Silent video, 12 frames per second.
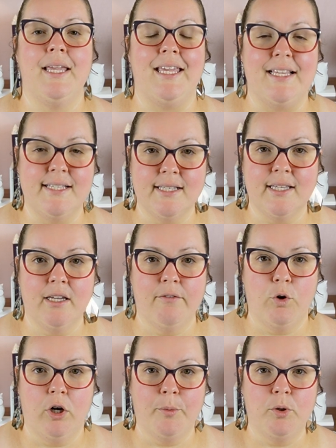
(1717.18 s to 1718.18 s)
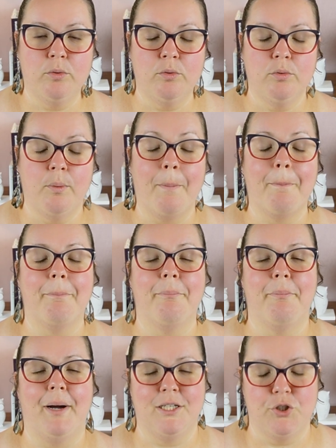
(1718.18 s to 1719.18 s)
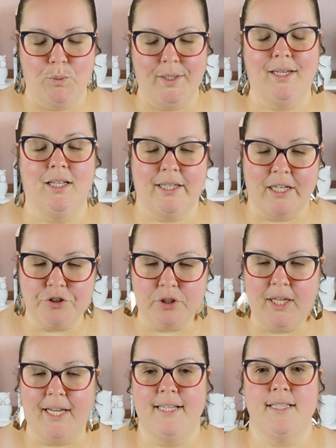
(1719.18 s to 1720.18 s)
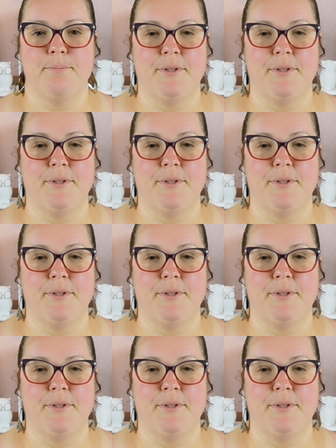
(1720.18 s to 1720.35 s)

Easily avoidable by doing electrolytes,